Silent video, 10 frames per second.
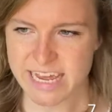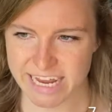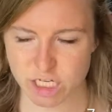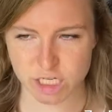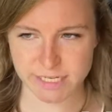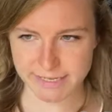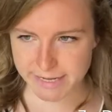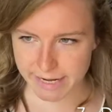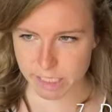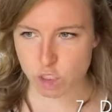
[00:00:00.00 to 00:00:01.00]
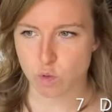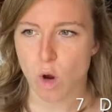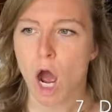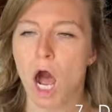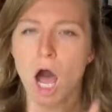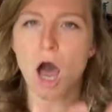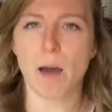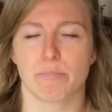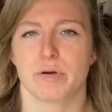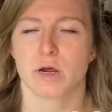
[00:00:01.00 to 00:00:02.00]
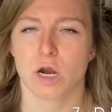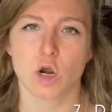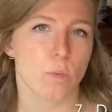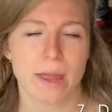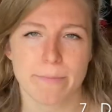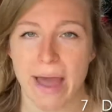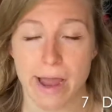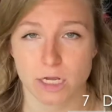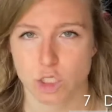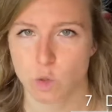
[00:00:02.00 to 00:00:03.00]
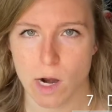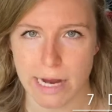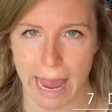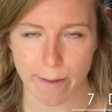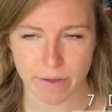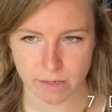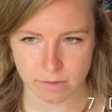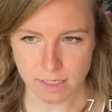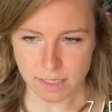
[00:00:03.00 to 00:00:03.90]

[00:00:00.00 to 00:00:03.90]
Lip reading: And she's decided to hop her way back to our cabin.